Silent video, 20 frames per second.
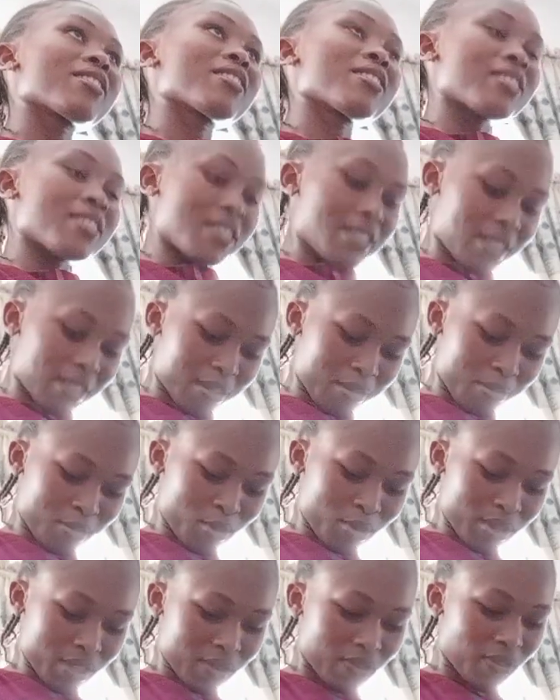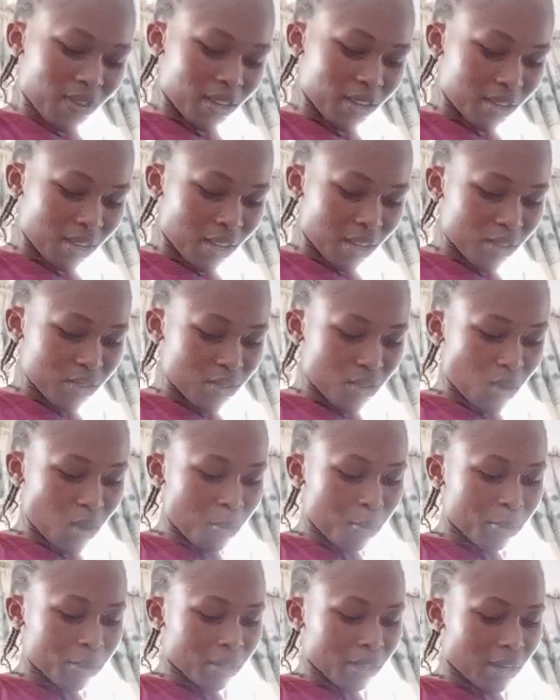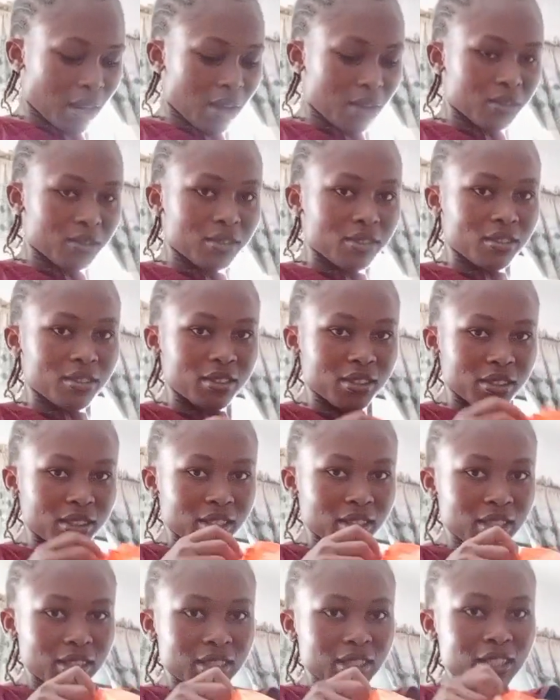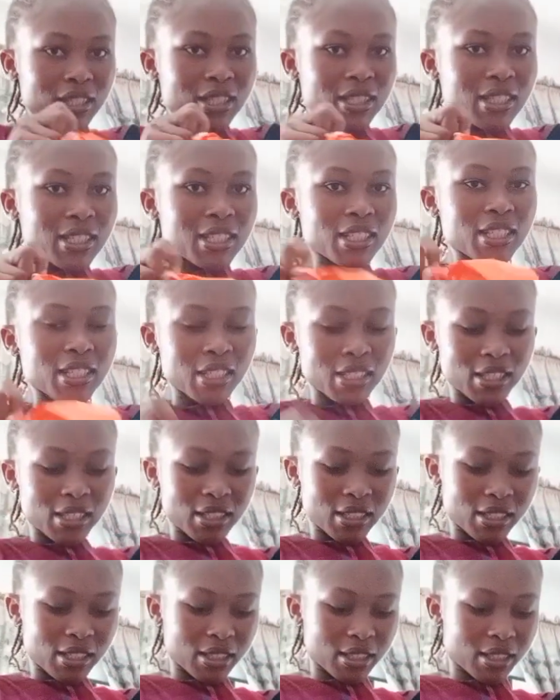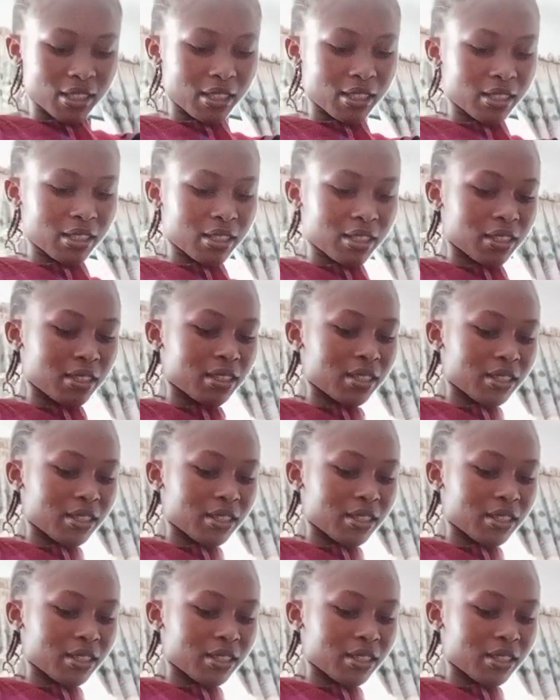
it's fine. Open now. Oh my